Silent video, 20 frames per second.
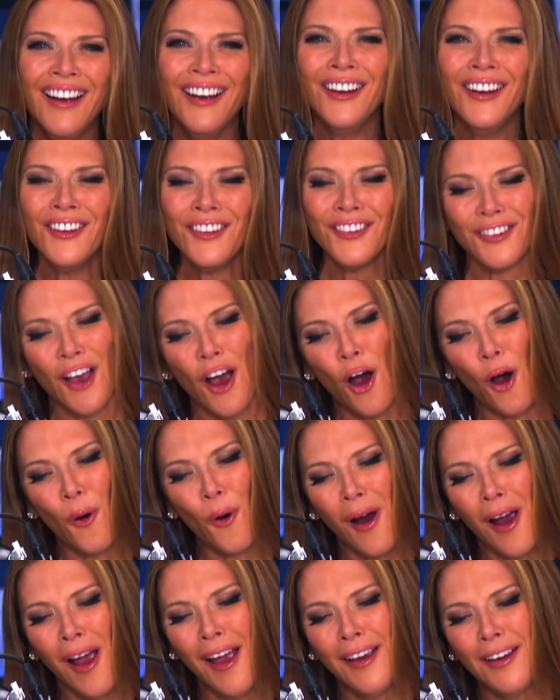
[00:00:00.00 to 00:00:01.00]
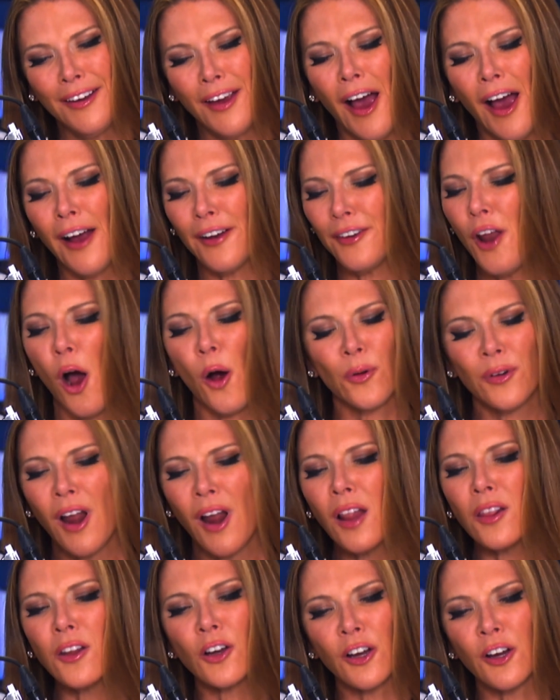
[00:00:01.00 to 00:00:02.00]
So, yeah, no,
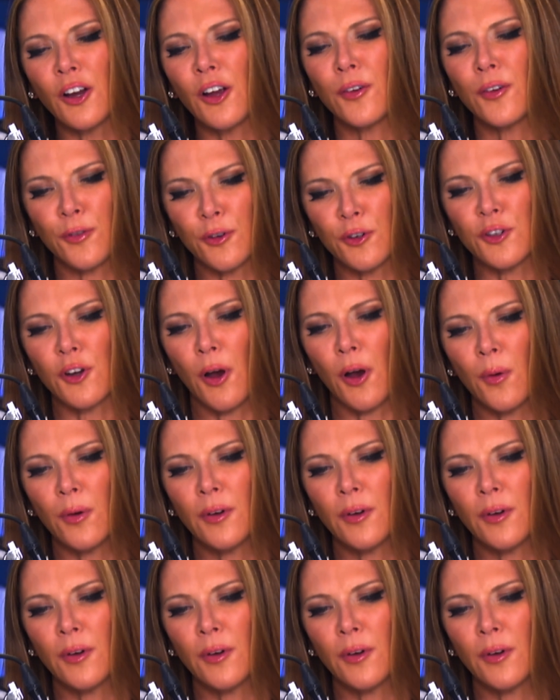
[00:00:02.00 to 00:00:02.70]
not looking good for Joe.